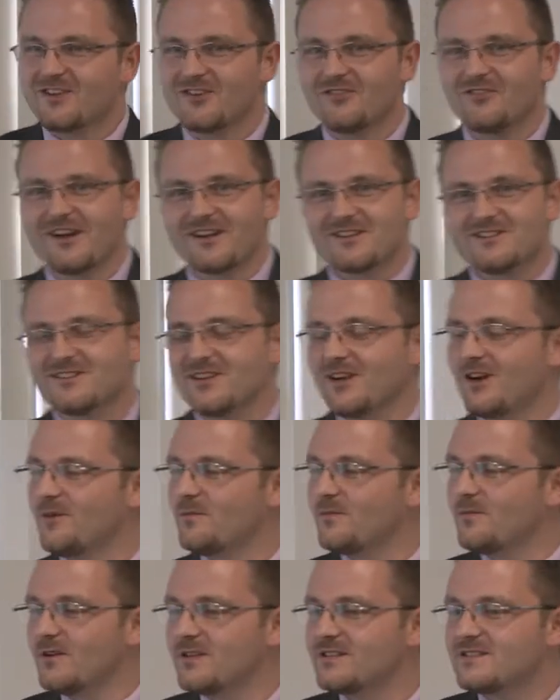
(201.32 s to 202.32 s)
correct
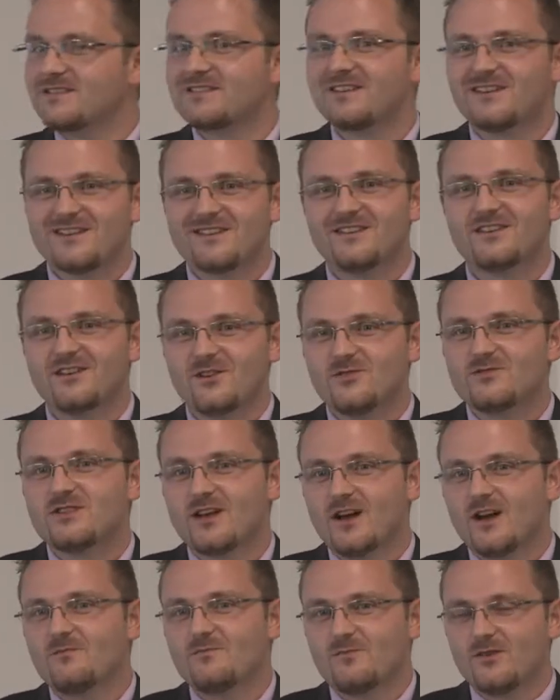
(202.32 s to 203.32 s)
term, but the new
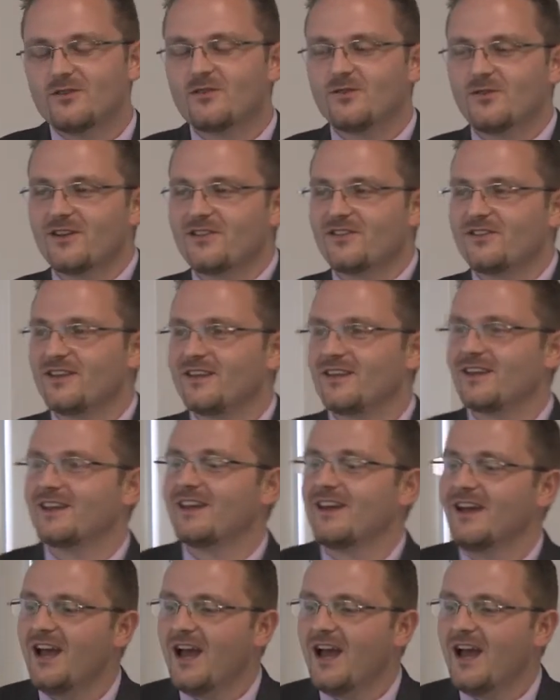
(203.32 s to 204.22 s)
term, we'll call it thingy.